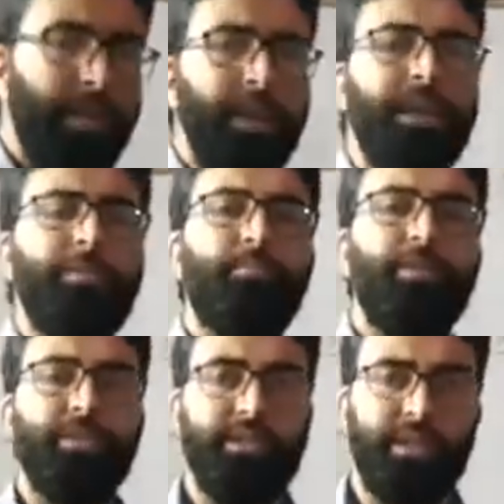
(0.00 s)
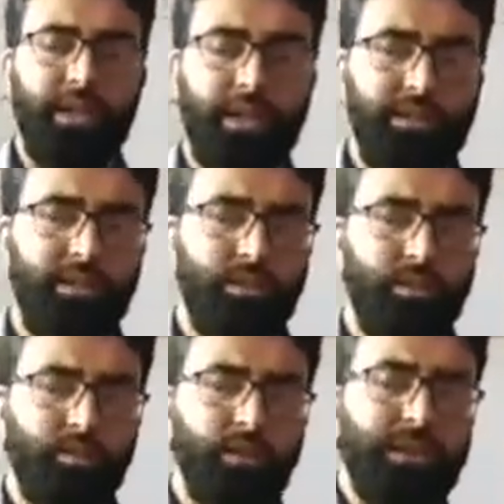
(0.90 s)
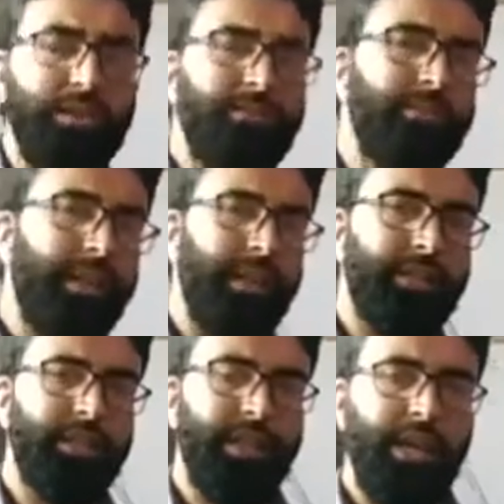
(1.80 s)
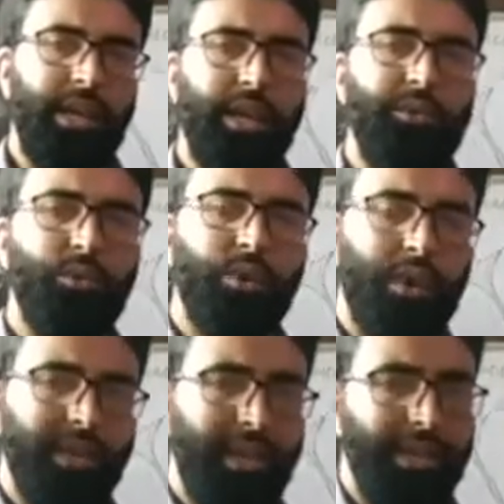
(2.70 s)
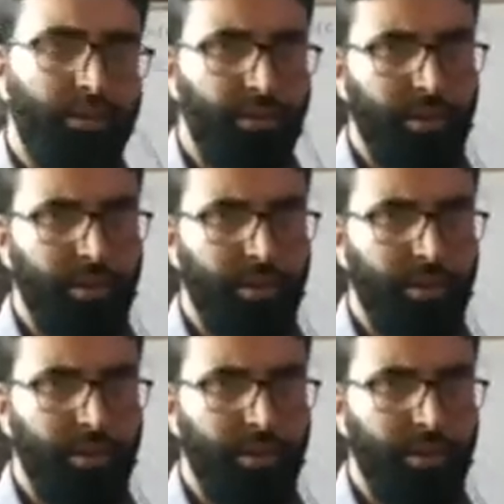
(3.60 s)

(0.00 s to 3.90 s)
In previous classes we learned that a neuron has three